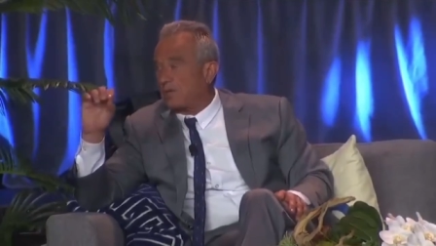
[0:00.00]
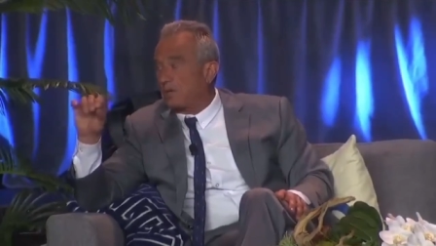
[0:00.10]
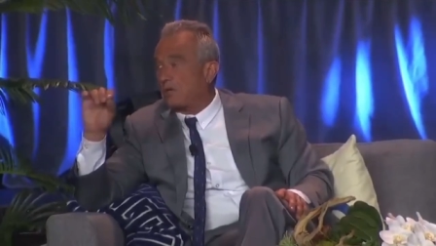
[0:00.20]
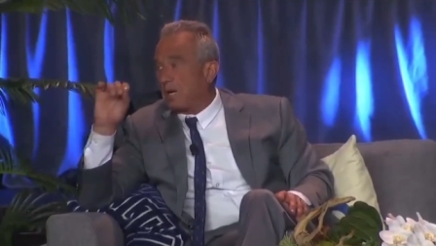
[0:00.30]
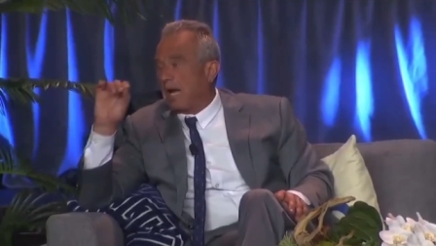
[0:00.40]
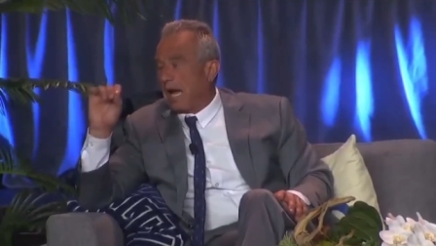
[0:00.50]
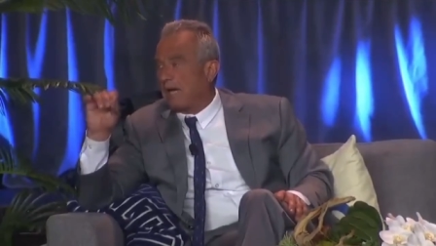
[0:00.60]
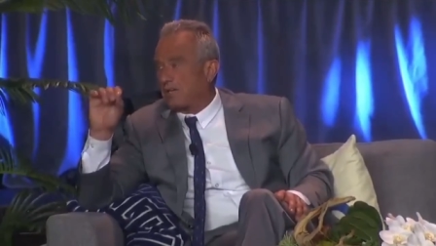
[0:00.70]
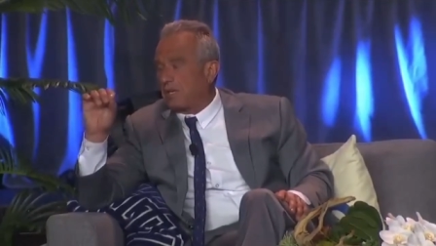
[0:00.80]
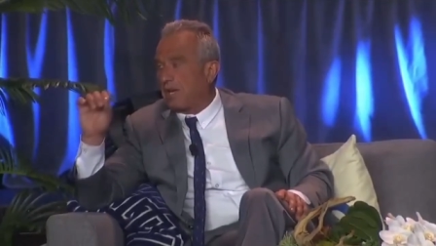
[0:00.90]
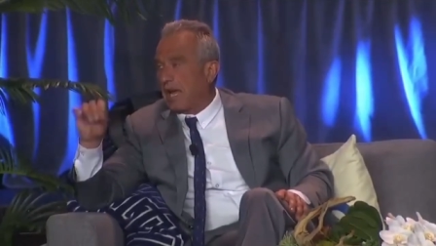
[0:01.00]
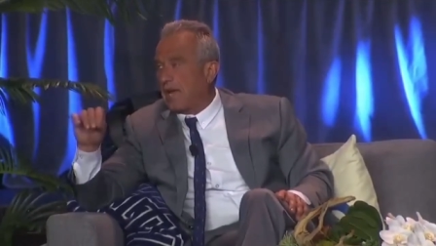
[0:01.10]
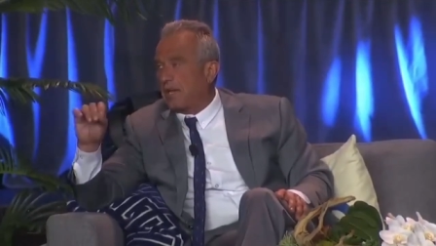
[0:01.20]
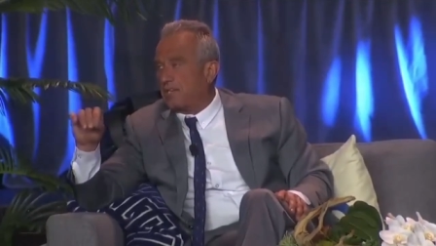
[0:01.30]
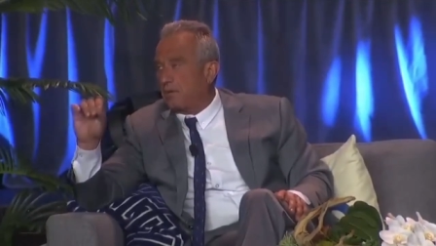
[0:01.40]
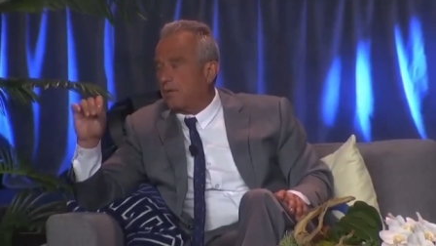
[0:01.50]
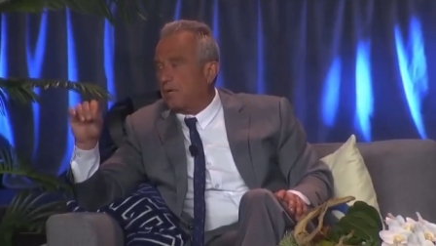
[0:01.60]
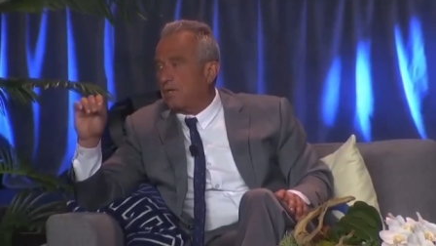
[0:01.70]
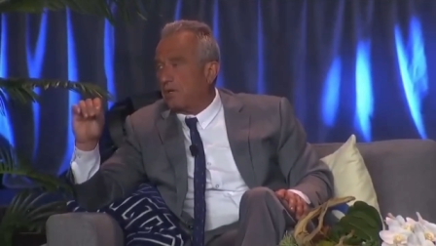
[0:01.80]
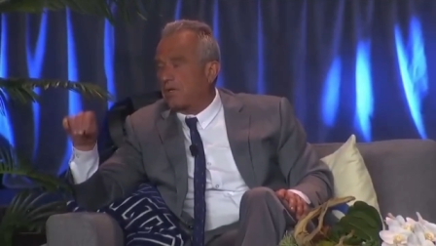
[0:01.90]
so you can actually, as you
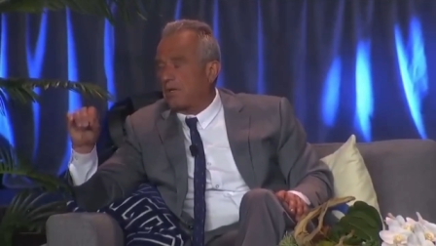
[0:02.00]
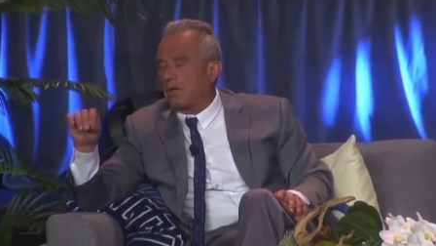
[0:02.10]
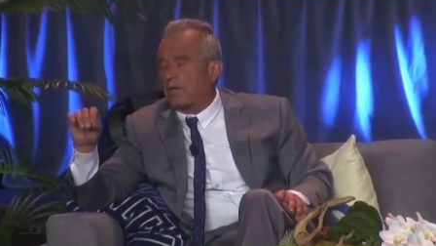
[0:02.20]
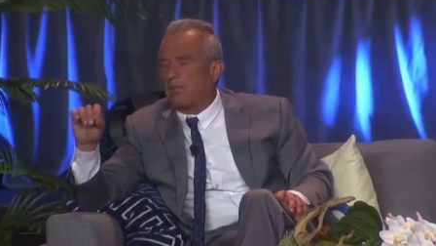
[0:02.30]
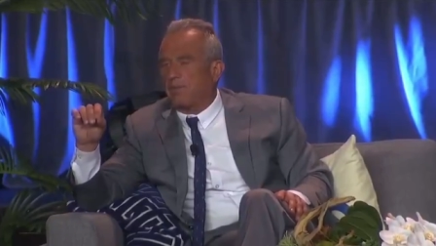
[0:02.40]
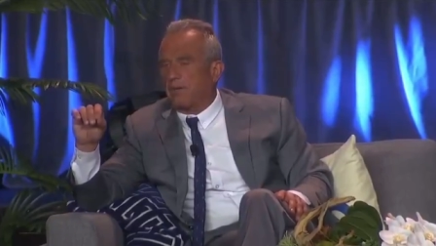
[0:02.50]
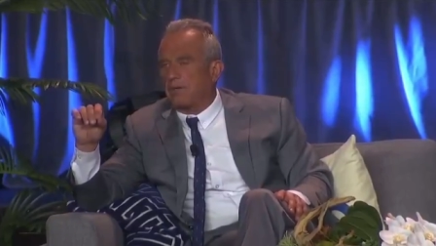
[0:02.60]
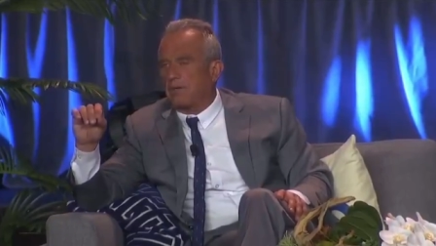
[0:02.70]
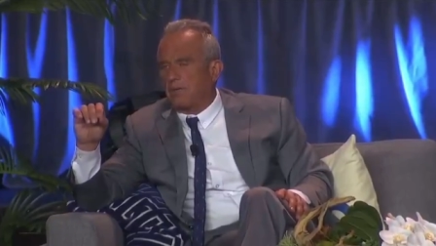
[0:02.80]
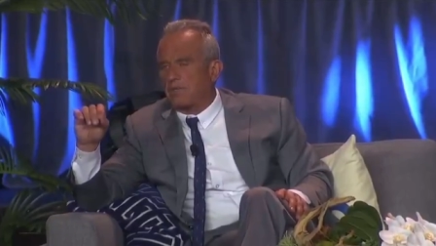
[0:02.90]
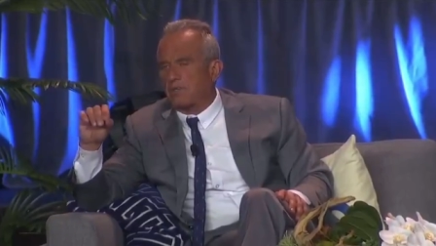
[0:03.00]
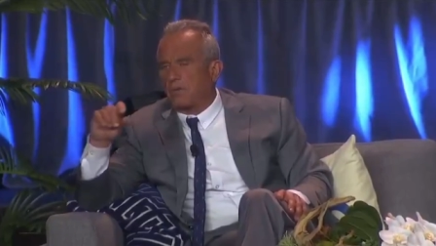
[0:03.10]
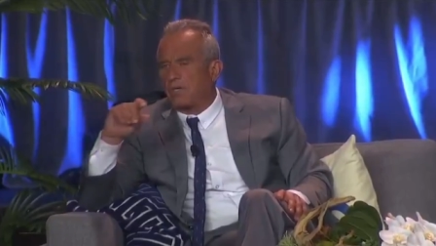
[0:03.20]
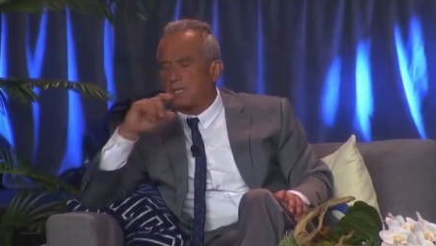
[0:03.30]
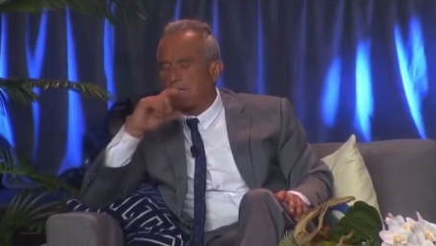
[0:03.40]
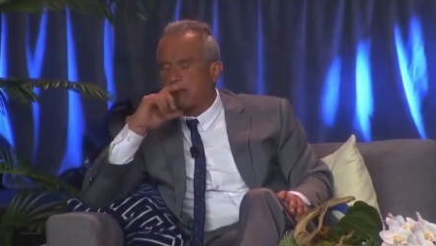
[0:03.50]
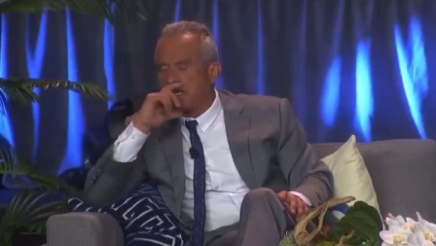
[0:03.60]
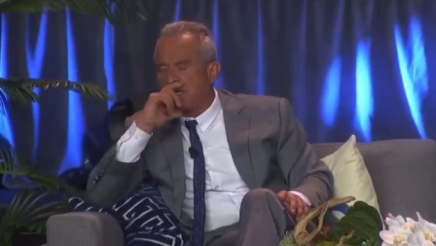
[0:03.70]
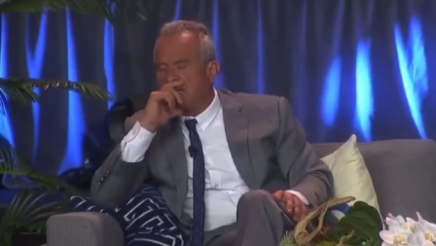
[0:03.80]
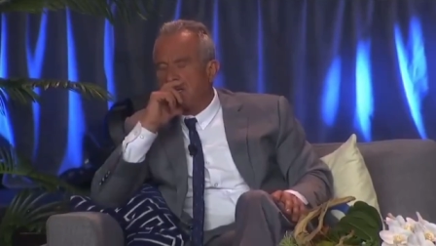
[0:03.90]
read, you can look up the sourcing.